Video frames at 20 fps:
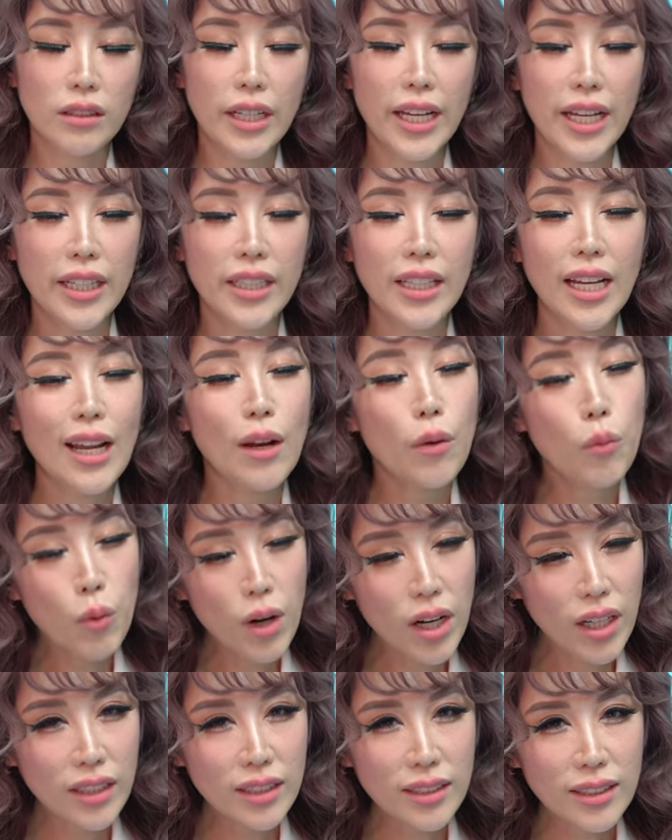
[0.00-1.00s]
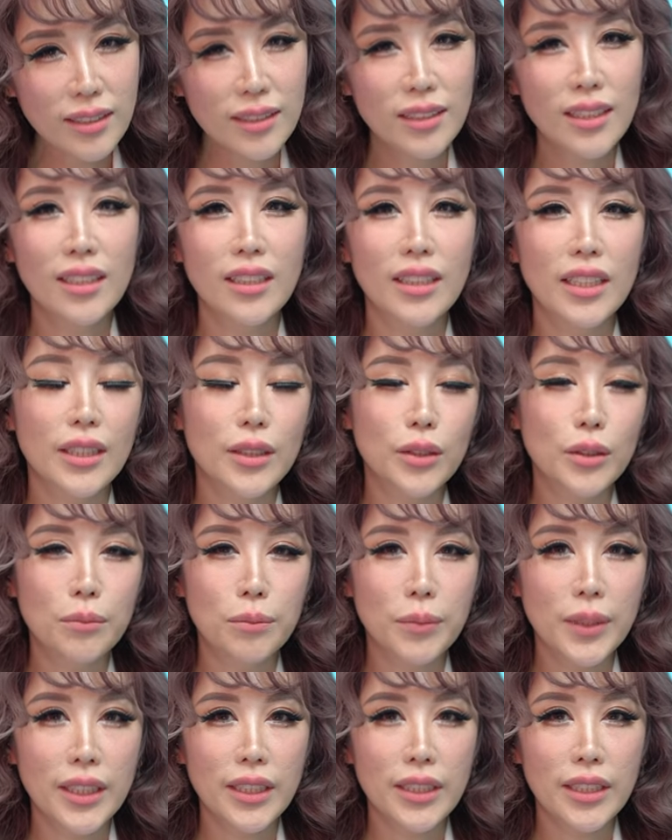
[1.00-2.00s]
And at worst, it could
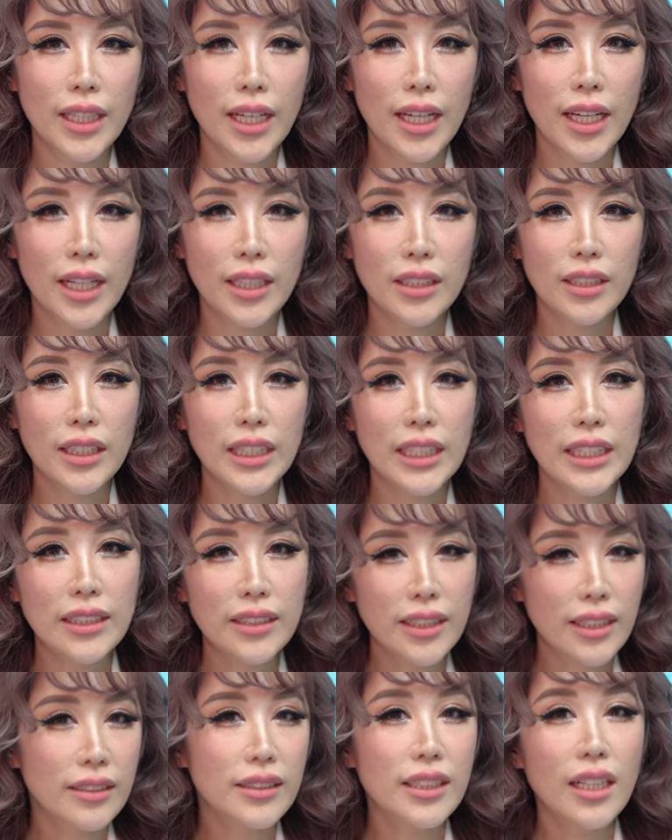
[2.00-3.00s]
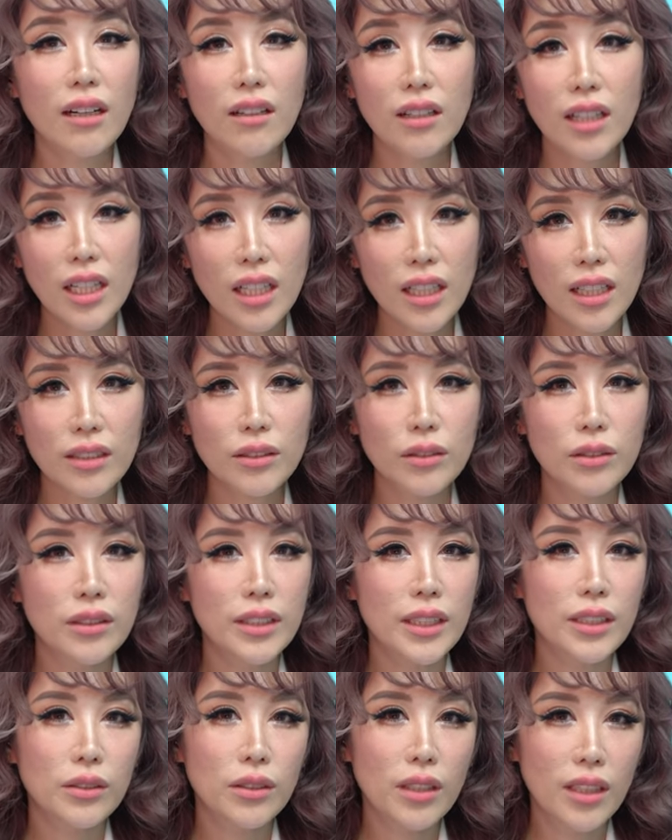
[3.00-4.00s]
be that he did tell her to
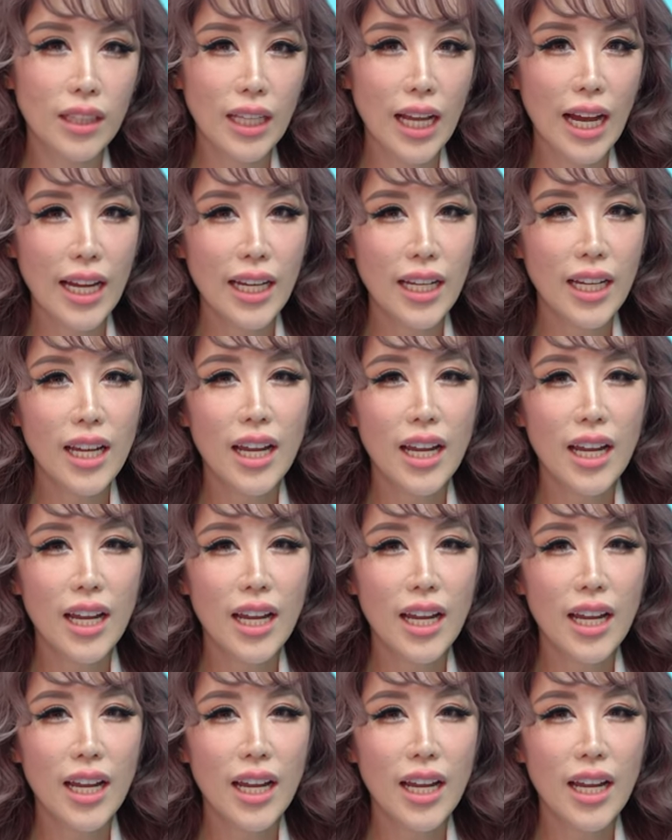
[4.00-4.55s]
stick to her lie.